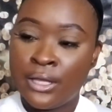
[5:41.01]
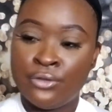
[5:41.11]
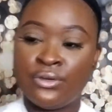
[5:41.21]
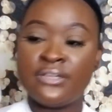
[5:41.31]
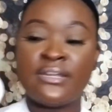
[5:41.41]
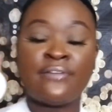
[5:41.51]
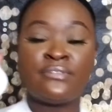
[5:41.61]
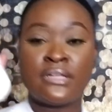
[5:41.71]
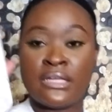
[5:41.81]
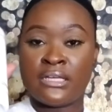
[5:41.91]
You can
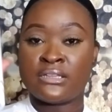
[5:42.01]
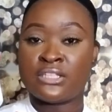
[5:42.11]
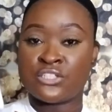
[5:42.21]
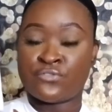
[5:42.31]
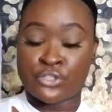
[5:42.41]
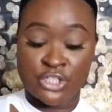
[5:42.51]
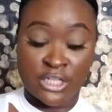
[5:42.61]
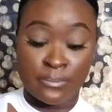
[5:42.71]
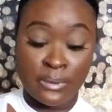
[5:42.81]
definitely get this for cheap.